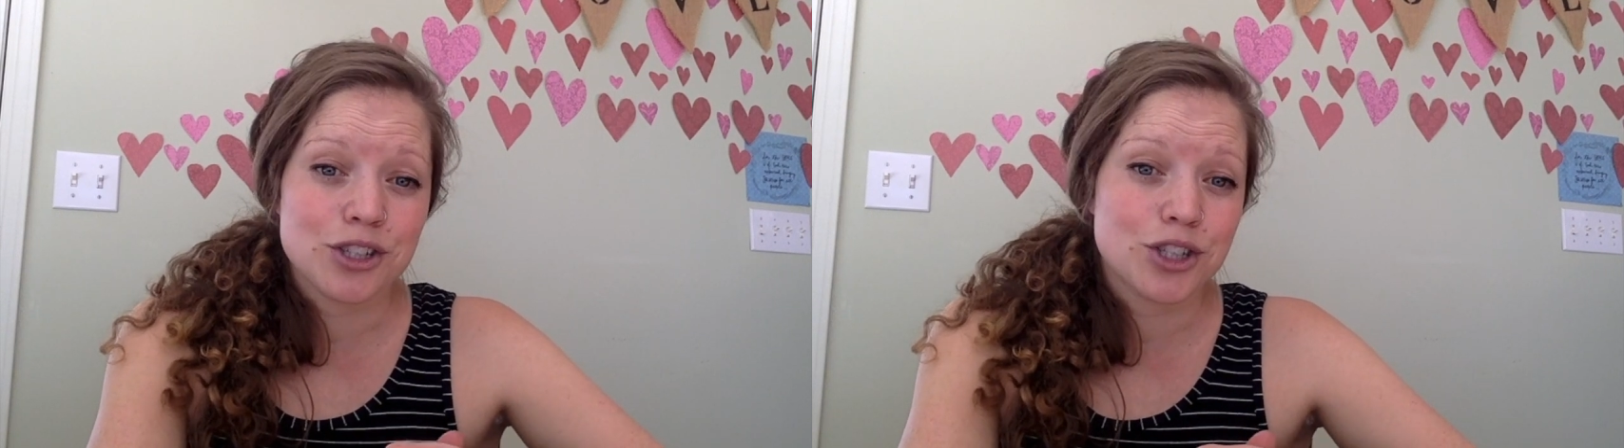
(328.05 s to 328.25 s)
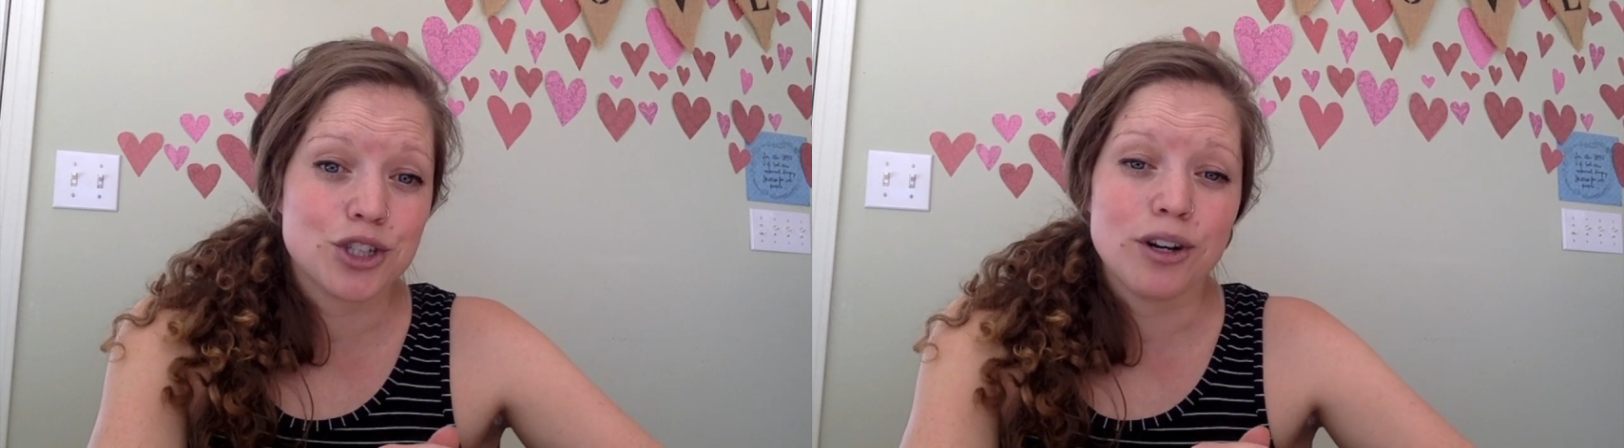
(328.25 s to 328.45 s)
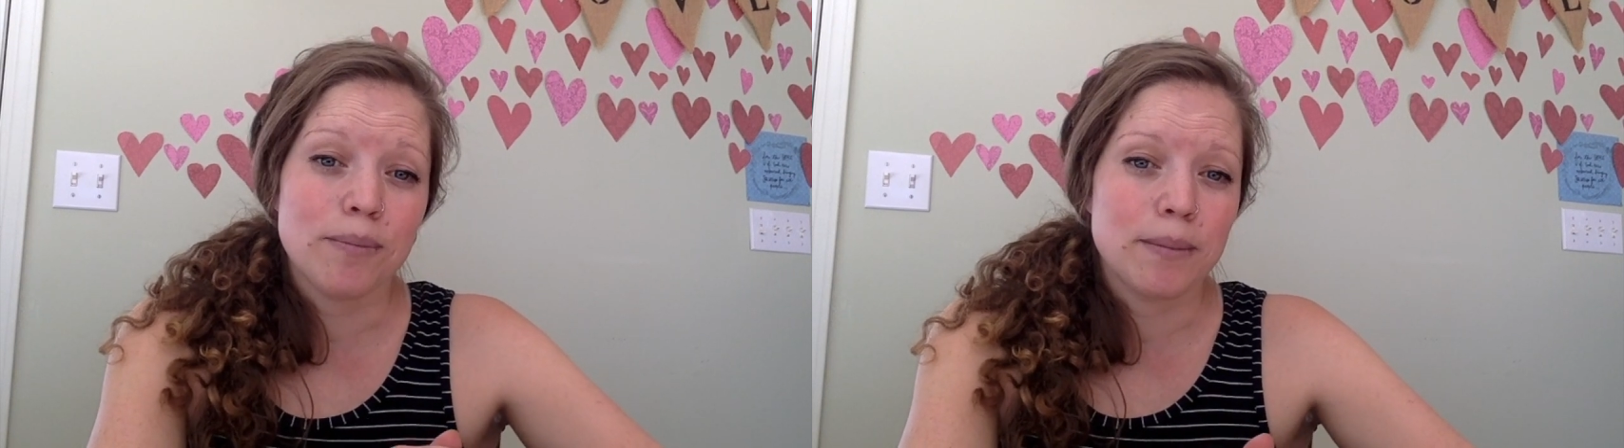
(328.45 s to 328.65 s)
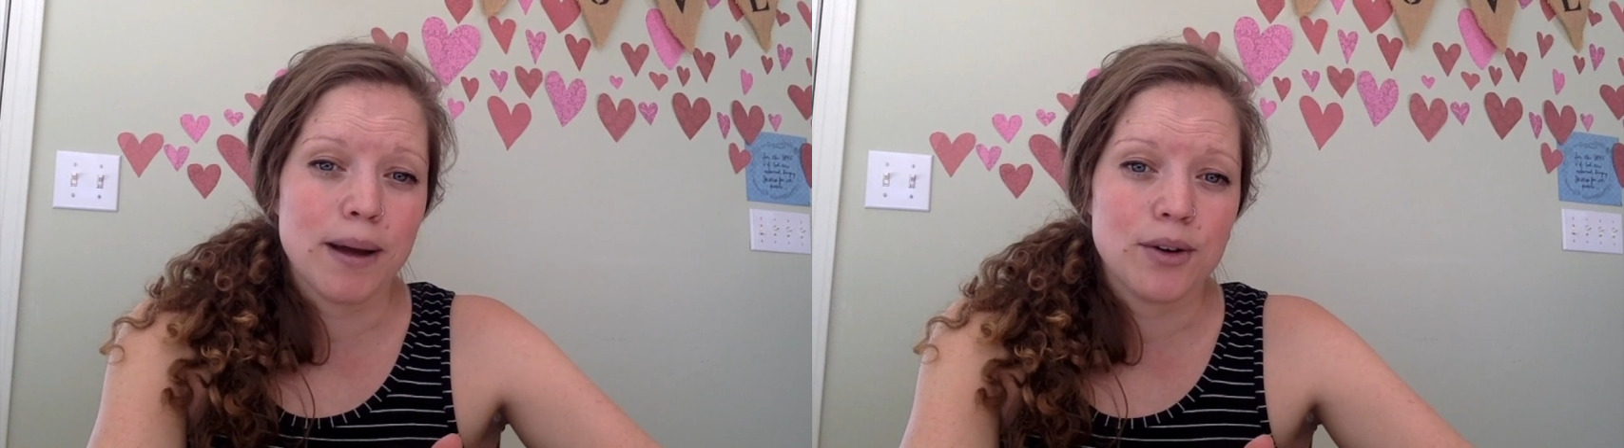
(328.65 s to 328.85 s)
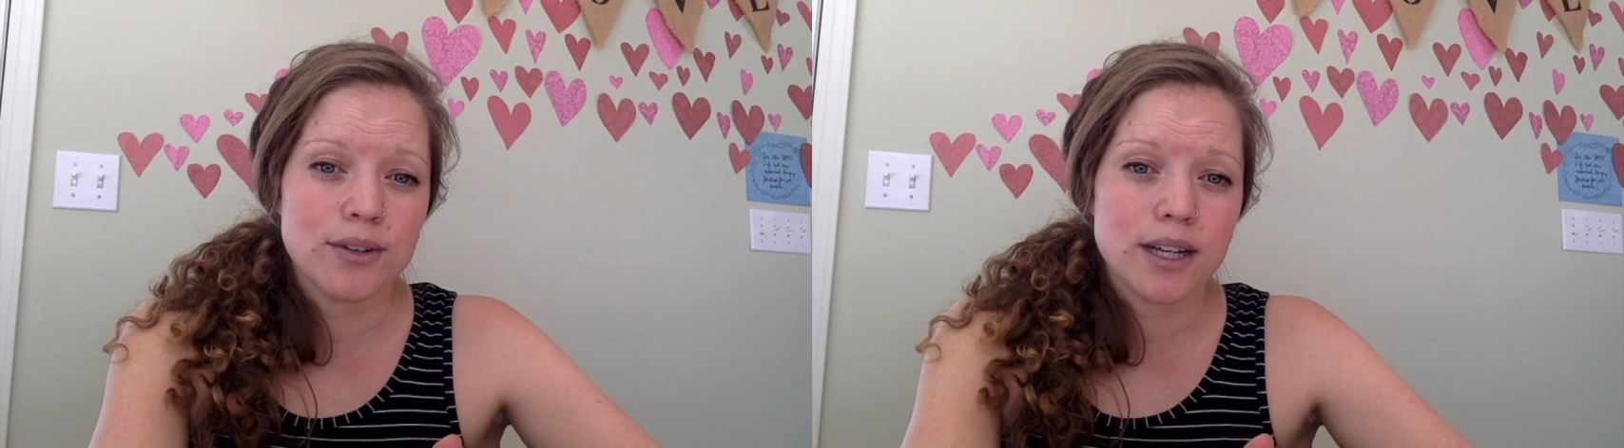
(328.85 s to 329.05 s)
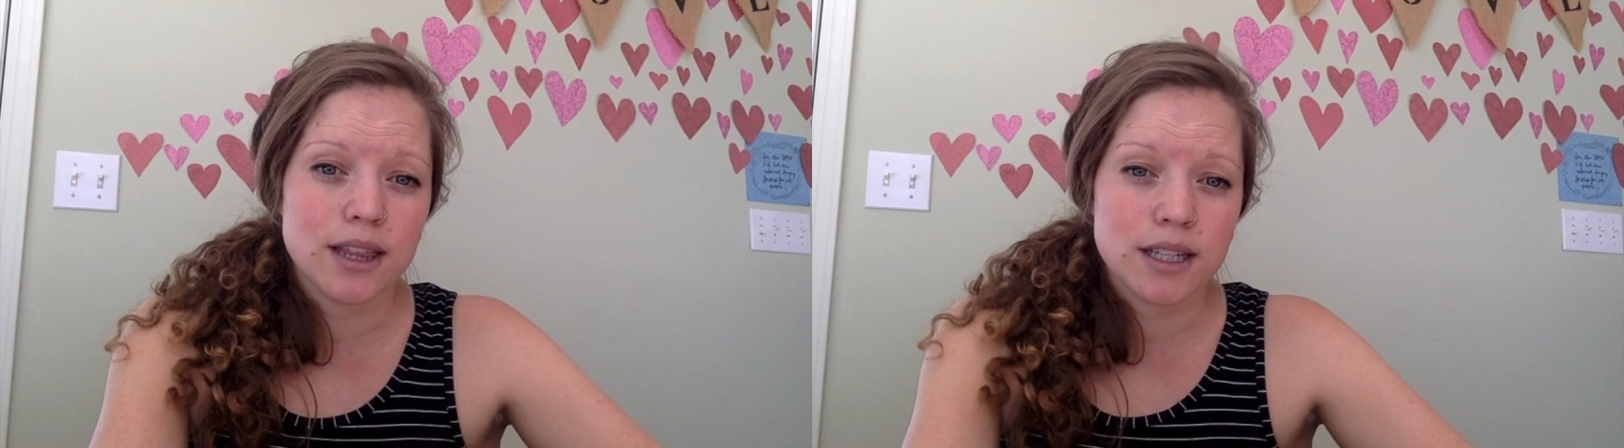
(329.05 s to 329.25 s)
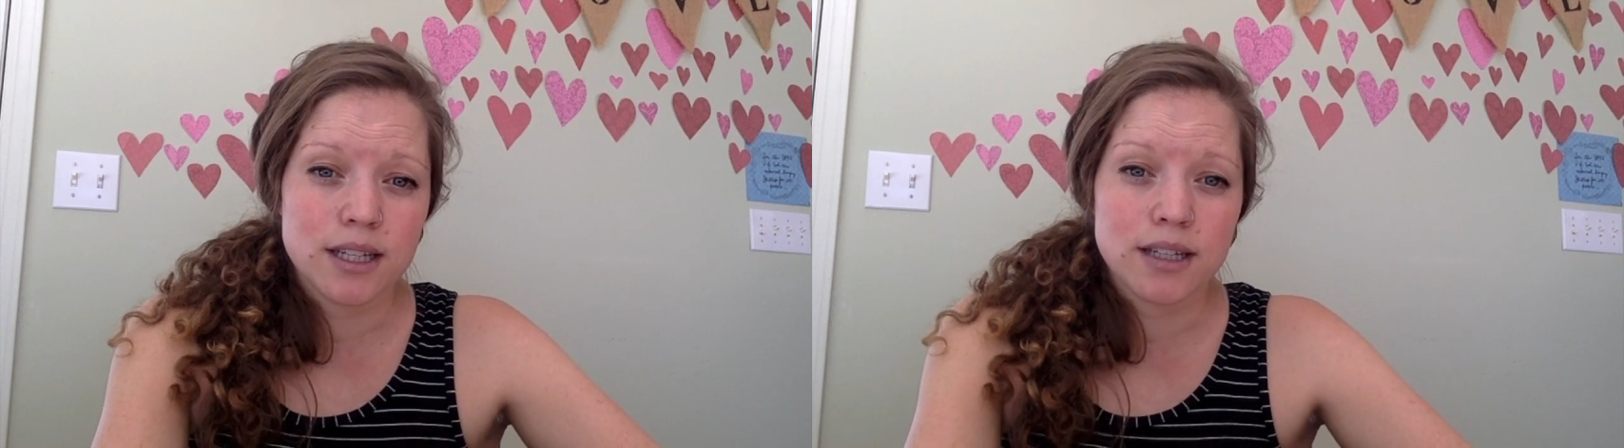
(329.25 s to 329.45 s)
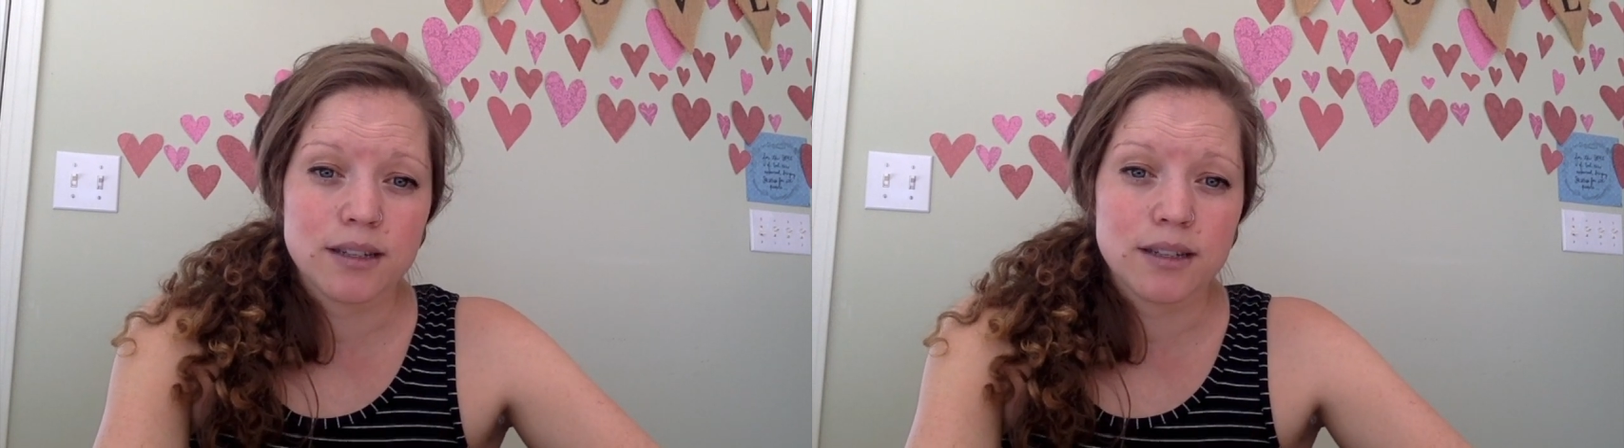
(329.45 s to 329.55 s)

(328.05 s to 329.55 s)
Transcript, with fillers: just scrub them out in the